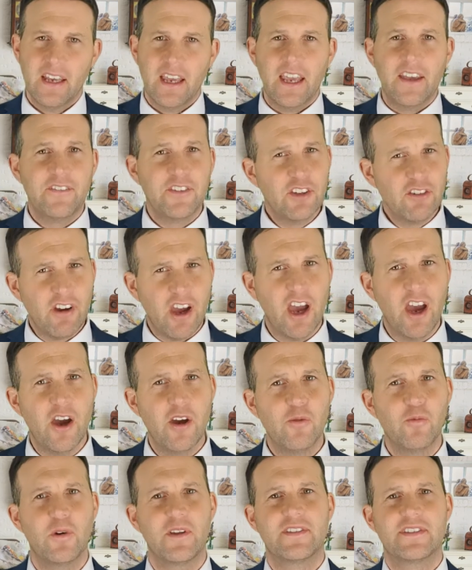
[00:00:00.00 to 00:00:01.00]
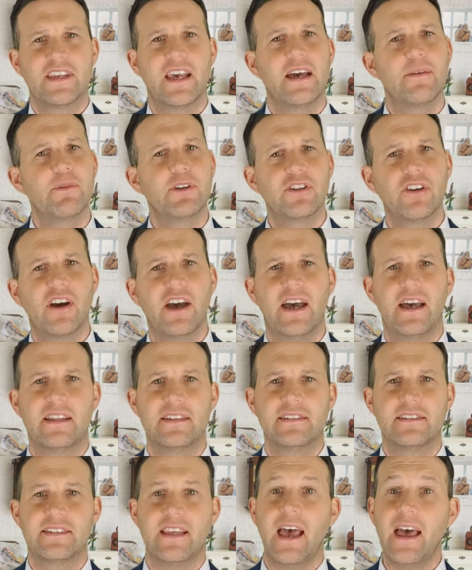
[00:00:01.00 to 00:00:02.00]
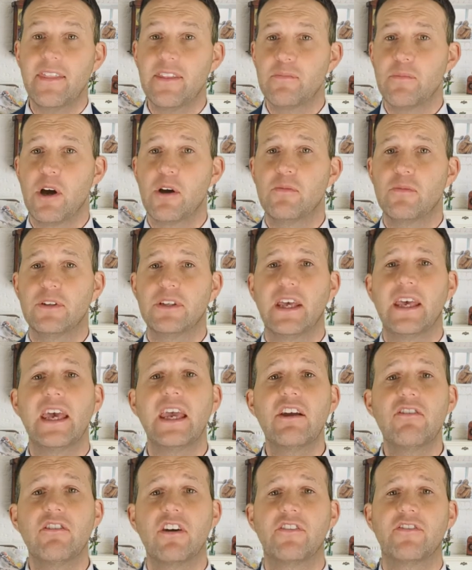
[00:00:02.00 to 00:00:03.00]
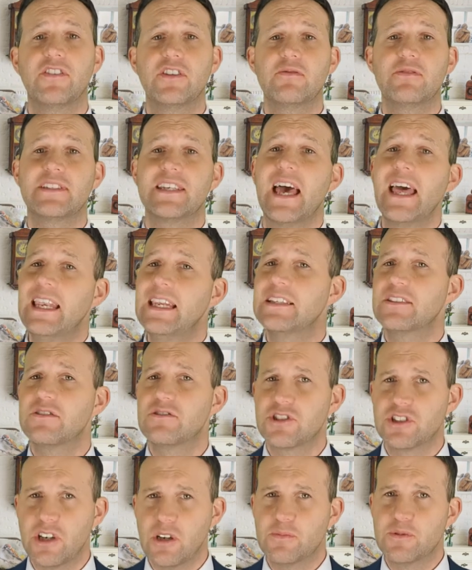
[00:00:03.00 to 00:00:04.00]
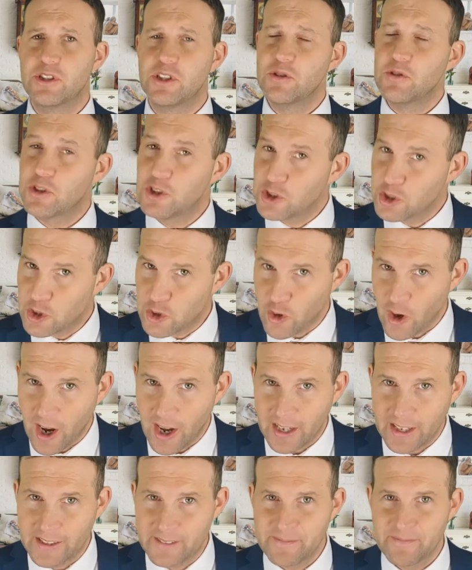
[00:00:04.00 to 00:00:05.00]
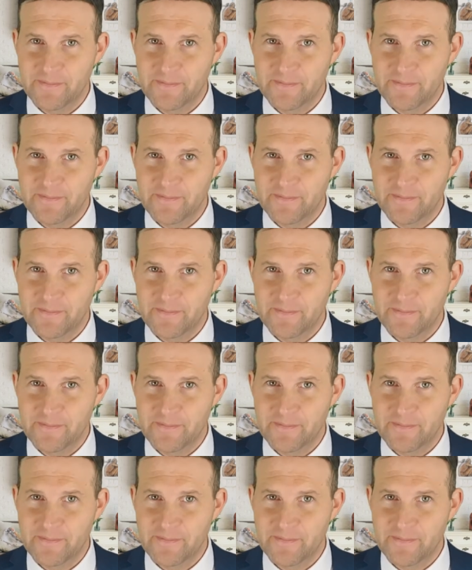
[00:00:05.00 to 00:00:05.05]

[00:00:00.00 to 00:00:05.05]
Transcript: If you're at home with time on your hands at the moment, here are a few 10 little jobs you can try.